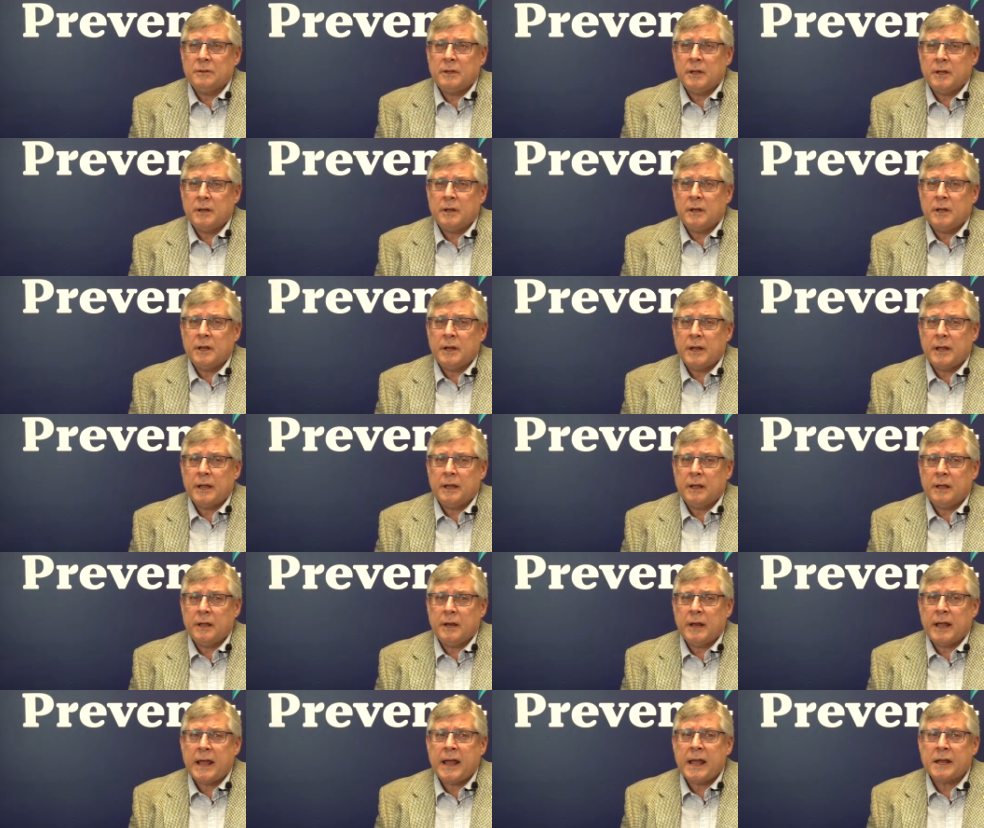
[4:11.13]

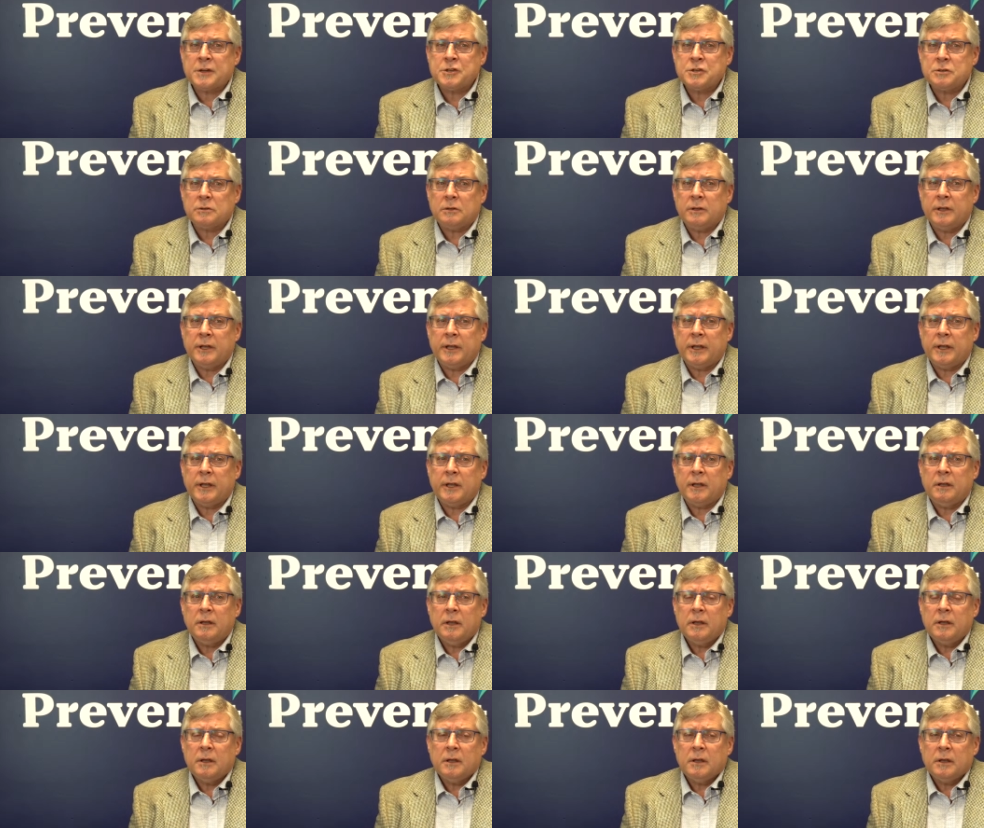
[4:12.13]
It actually,
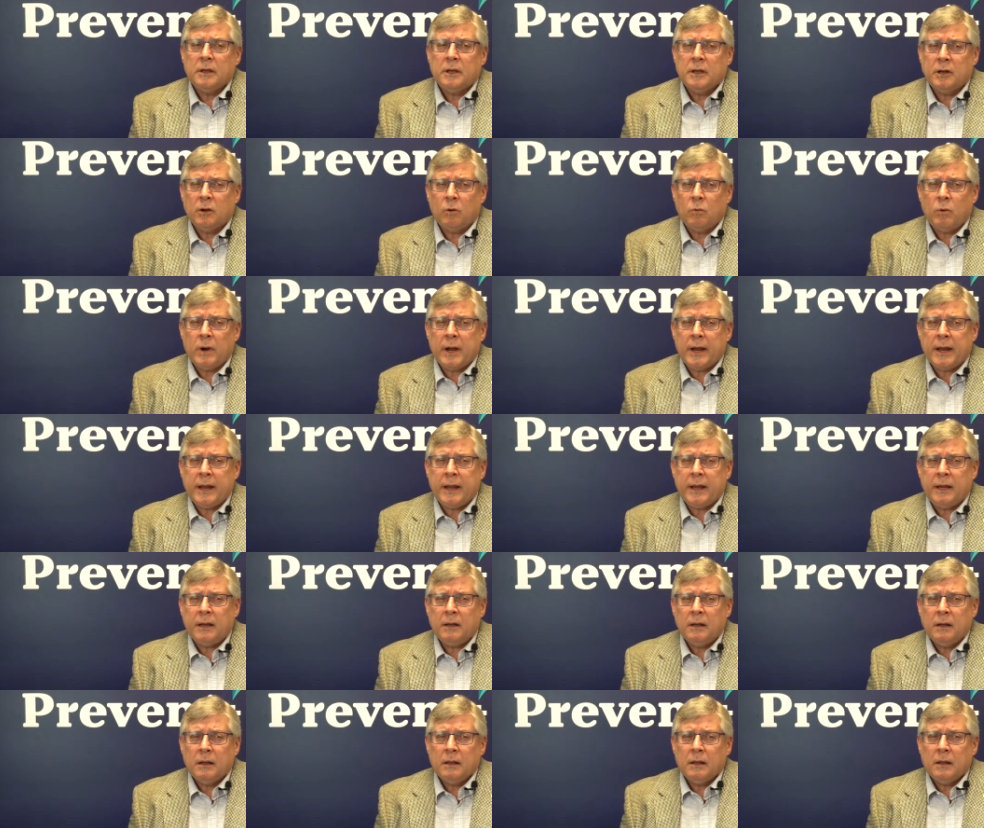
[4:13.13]
in a
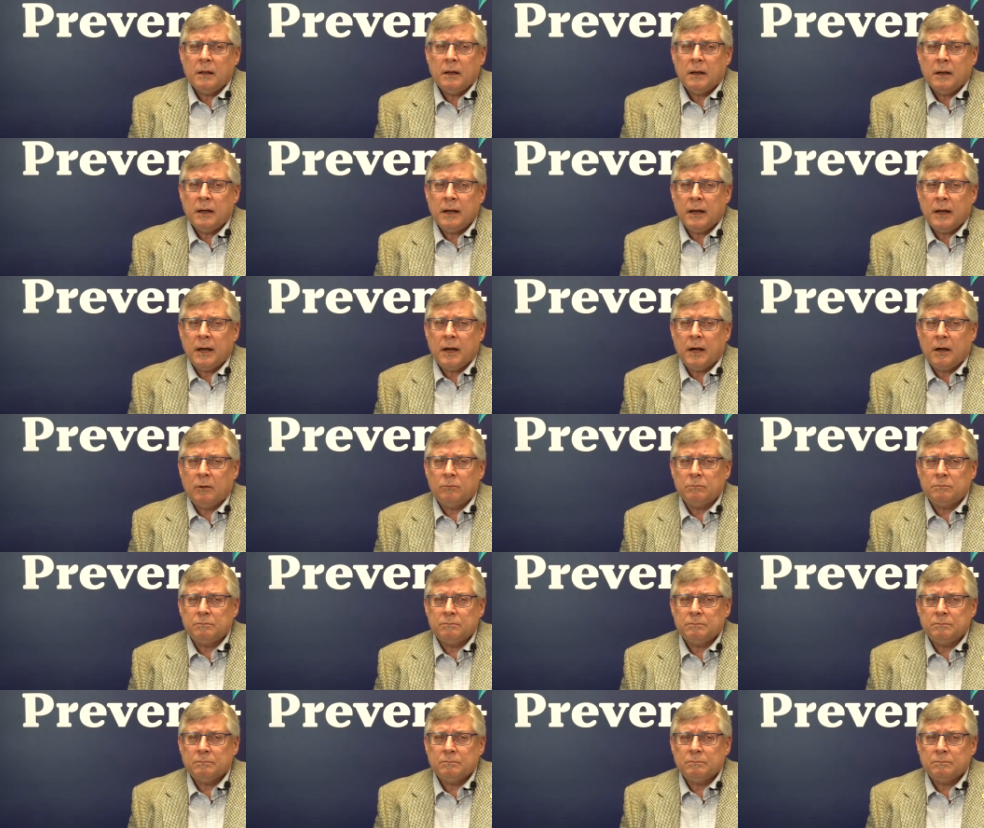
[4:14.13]
way, kind